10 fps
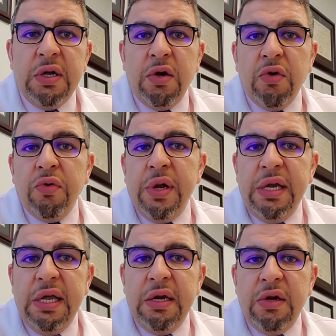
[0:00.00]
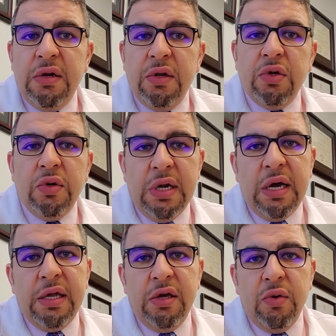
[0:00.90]
are irradiated, do
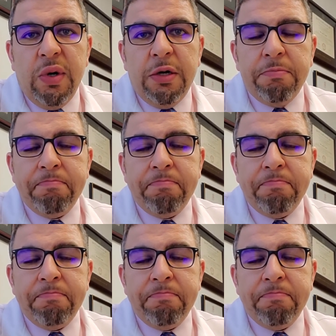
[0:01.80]
not heal well.